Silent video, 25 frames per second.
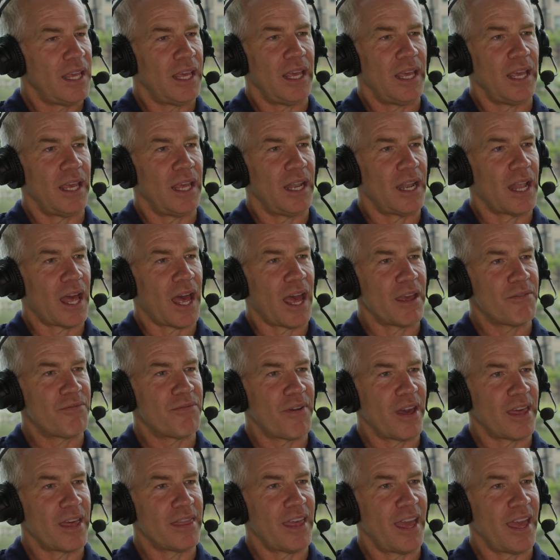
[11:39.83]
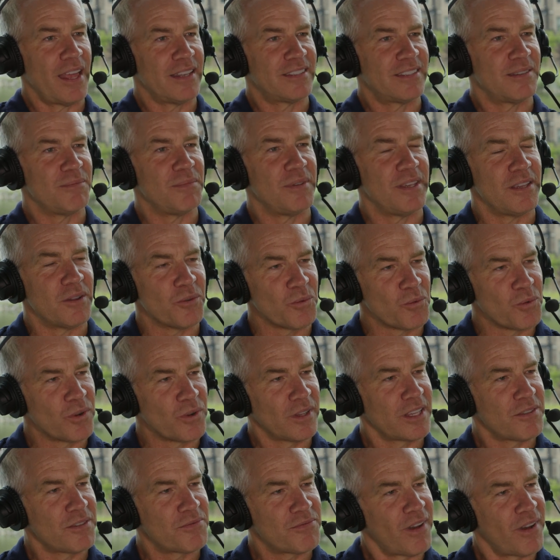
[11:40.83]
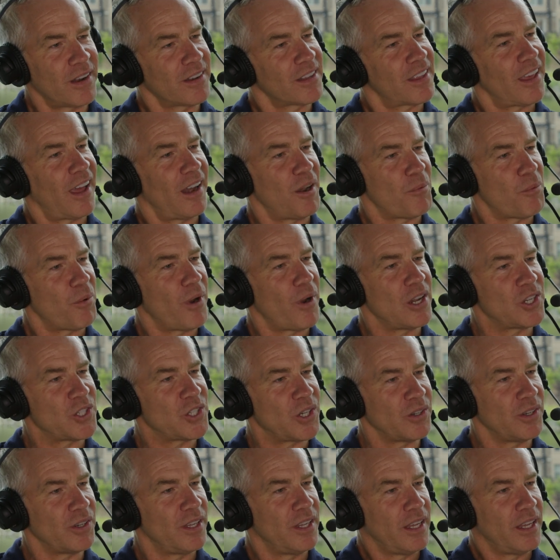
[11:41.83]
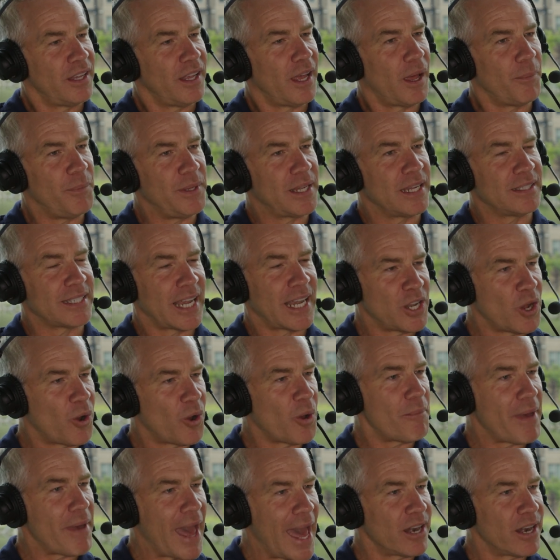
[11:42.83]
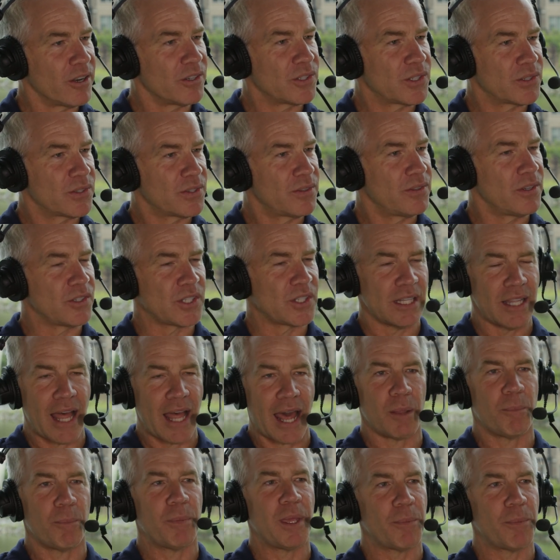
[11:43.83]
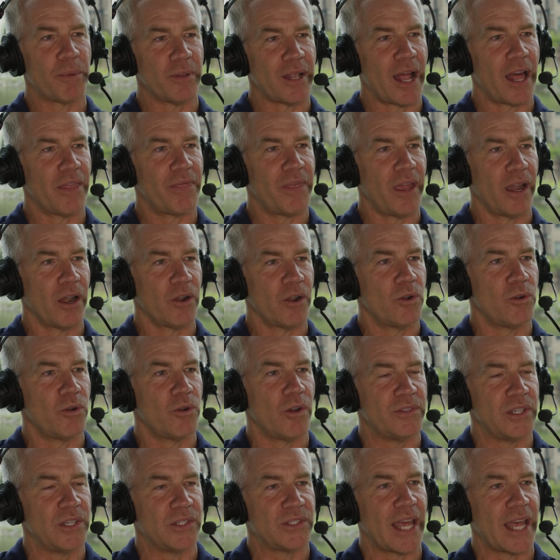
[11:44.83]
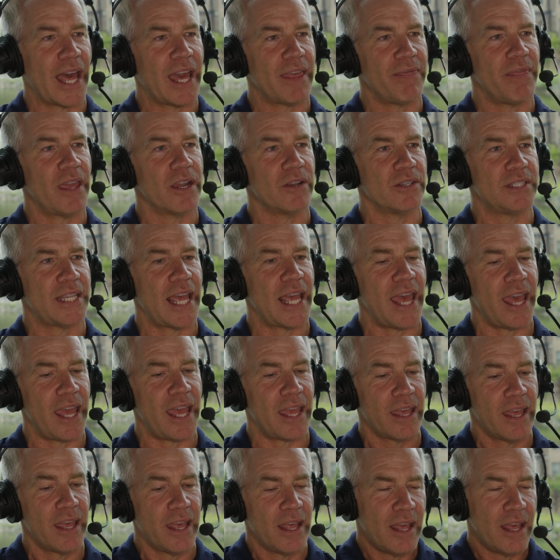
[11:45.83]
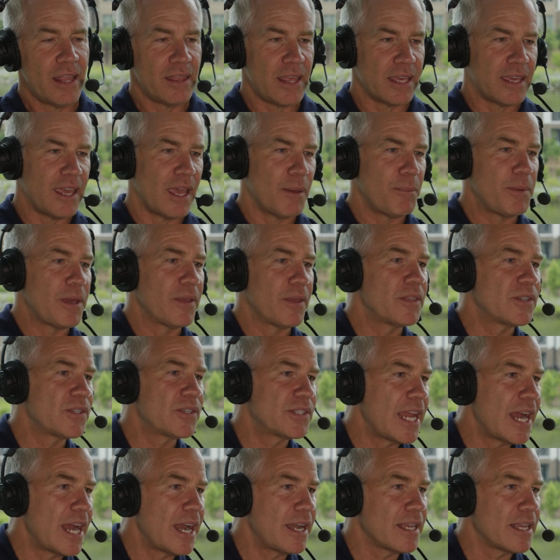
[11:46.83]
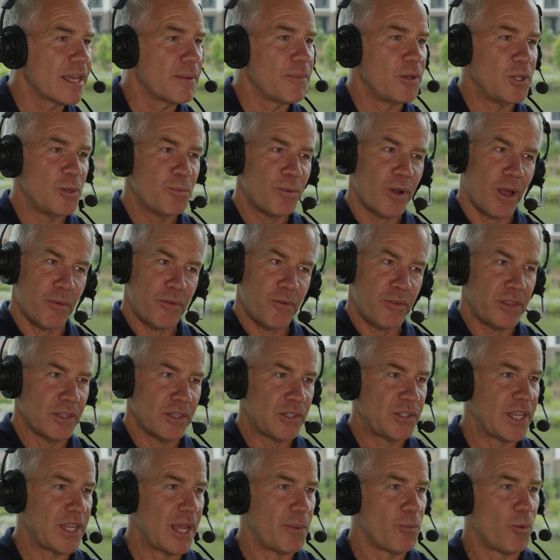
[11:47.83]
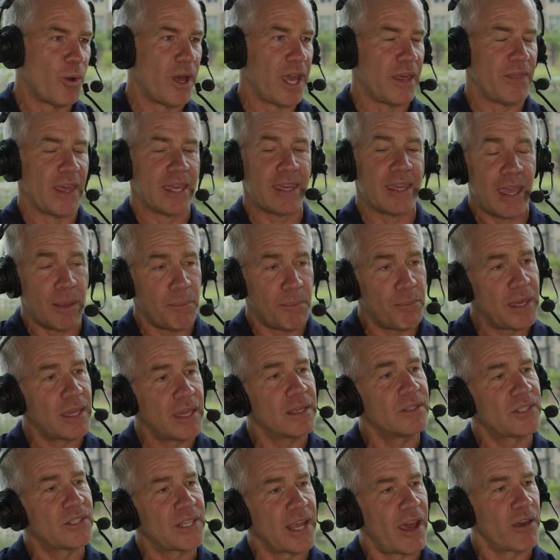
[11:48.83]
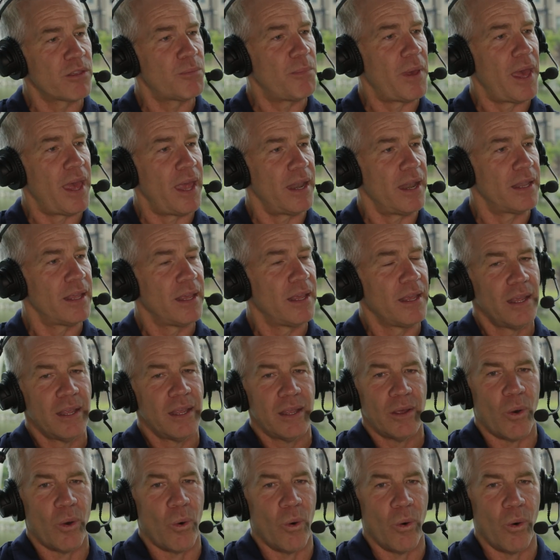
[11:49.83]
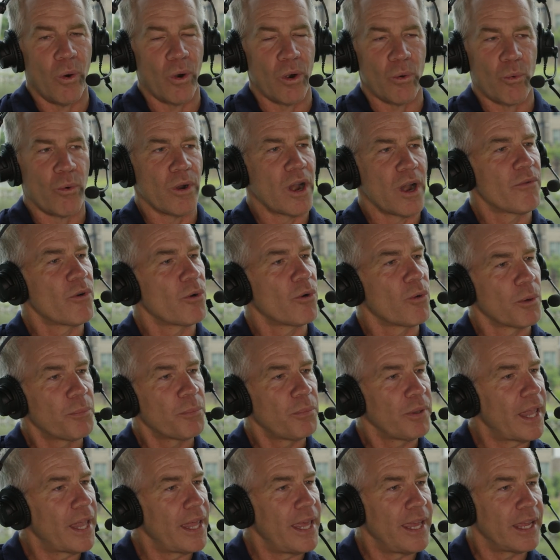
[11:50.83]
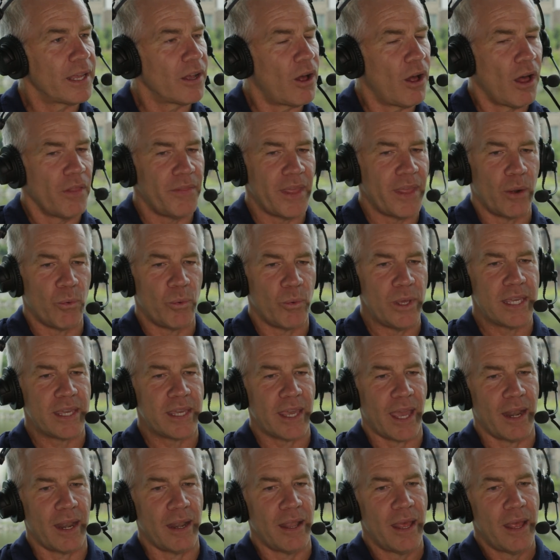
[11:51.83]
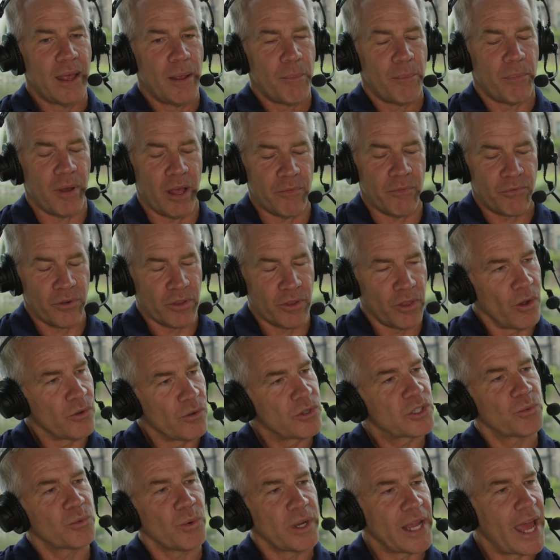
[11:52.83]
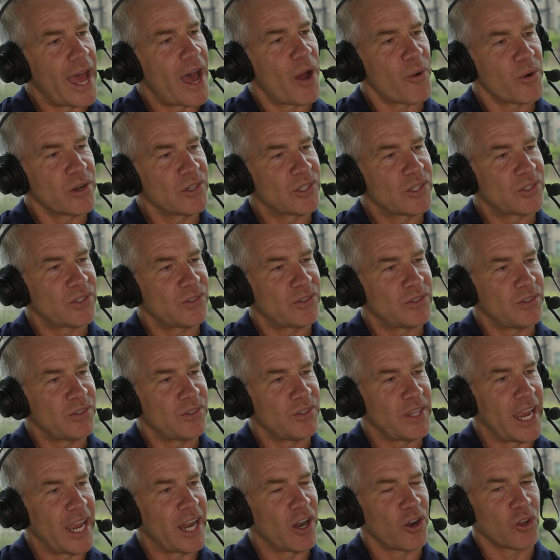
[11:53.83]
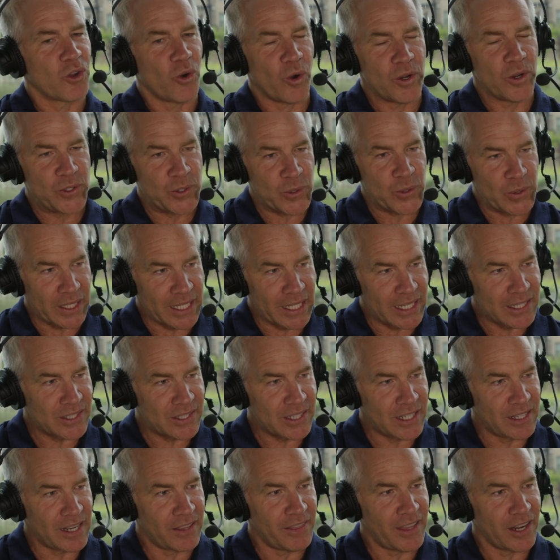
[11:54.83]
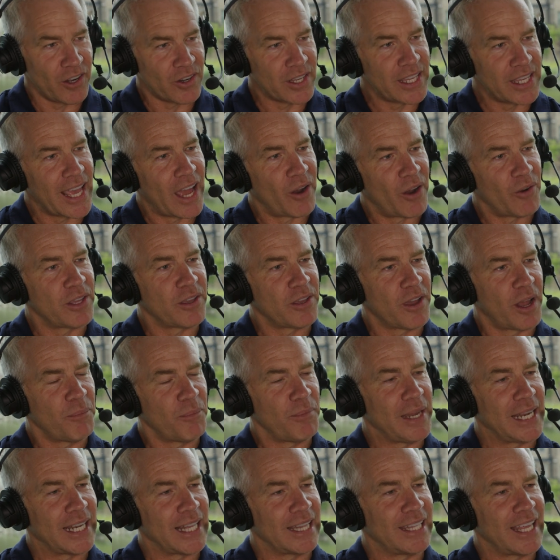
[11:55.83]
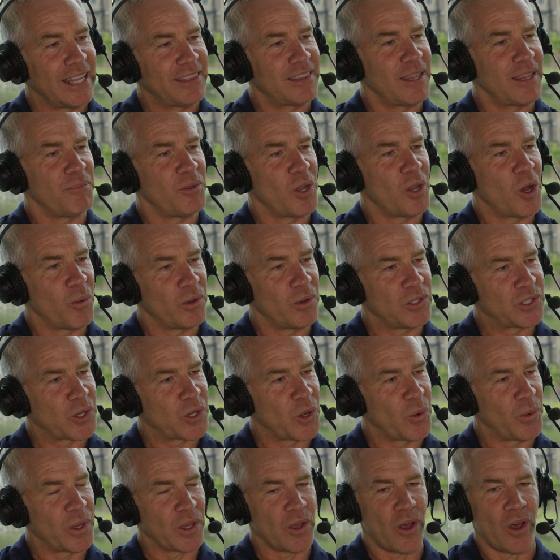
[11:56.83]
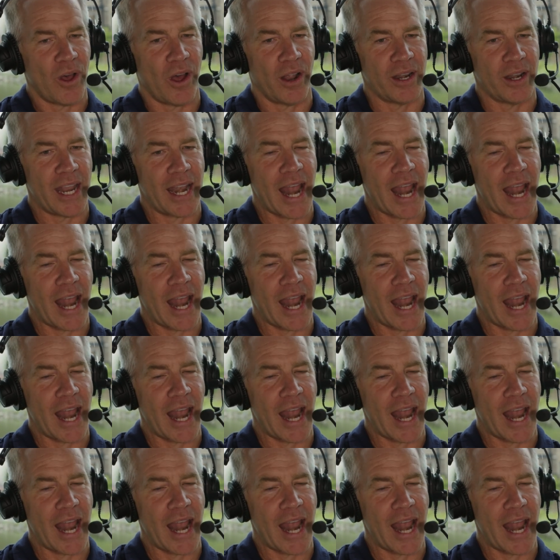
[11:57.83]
And I find that to be a really fun kind of pressure uh, because I know it matters. There's a lot of people out there who have designed their day. They can't be at the stadium, and you probably feel the same way. They can't be in South Bend or wherever we're playing on that weekend. But for those three hours, they are going to listen and they're counting on me to let them know what's going on.